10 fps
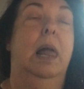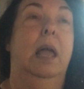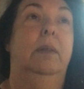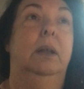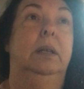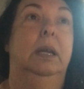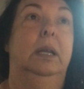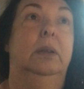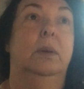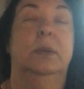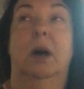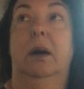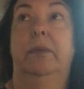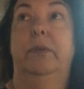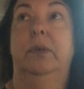and then getting those
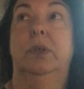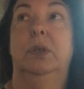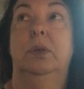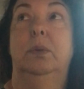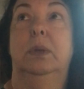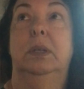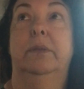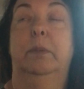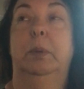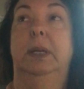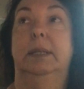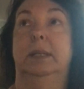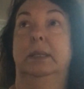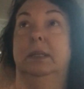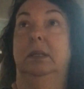off to the different
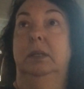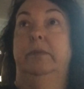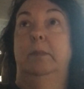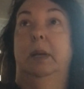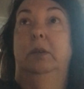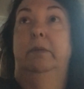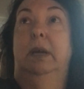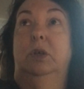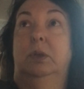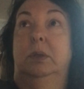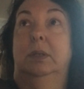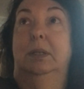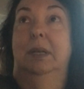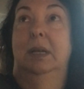places, the different manufacturers.